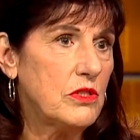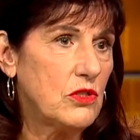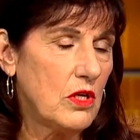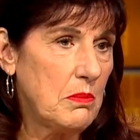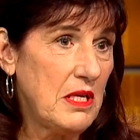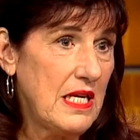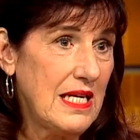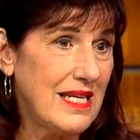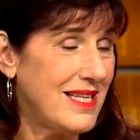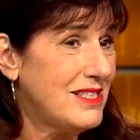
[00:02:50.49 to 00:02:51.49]
was going to
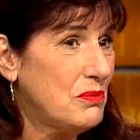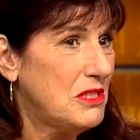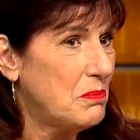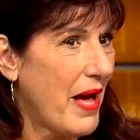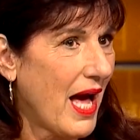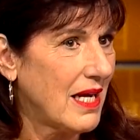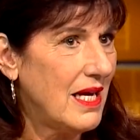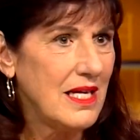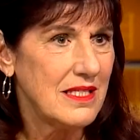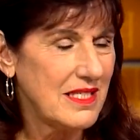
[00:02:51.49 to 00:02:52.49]
be needed. This was
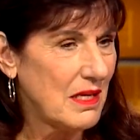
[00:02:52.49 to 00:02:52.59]
back